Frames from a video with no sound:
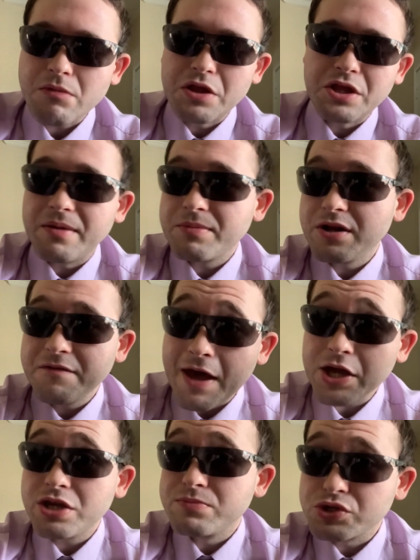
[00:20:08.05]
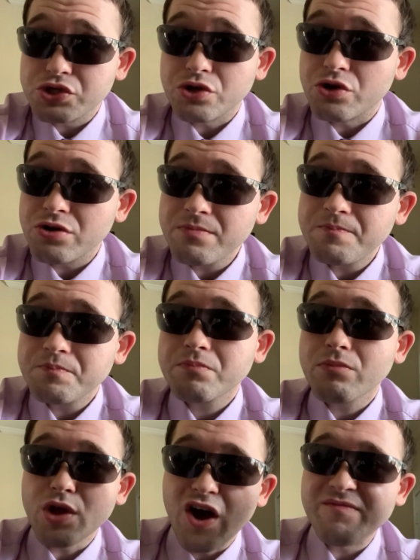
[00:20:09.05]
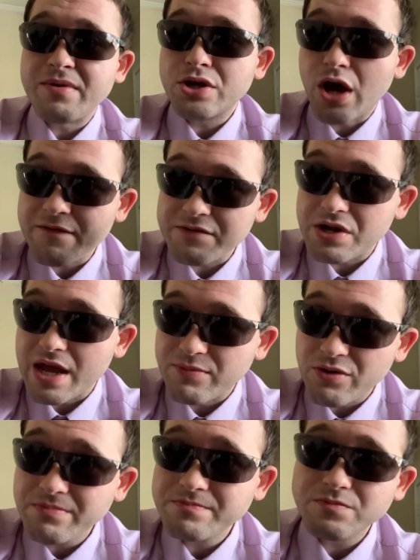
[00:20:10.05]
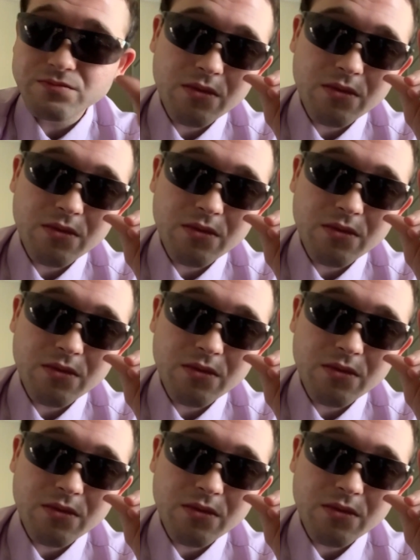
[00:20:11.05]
and then I'm going to vacuum the sugar off my coffee table.